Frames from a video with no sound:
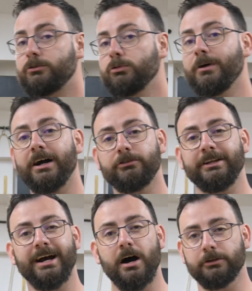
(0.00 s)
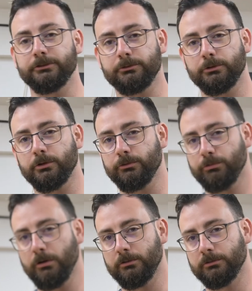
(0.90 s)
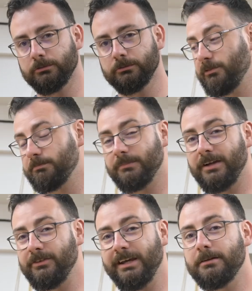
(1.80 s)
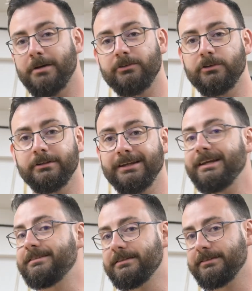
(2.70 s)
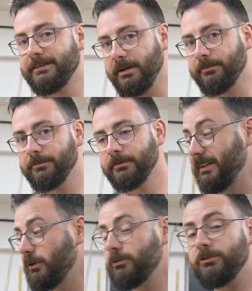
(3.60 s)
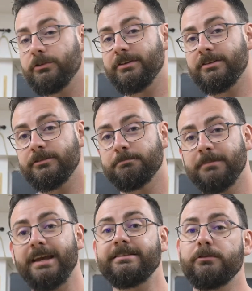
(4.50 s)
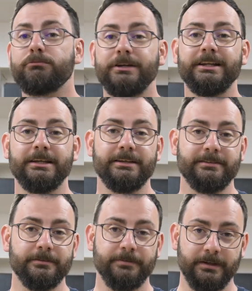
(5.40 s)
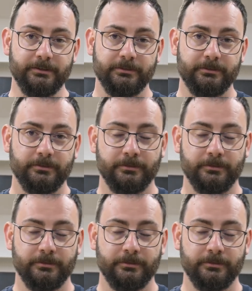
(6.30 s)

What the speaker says: the tool actually harder to control, which, as you can imagine, isn't safe. And the good news is, it's a really easy fix.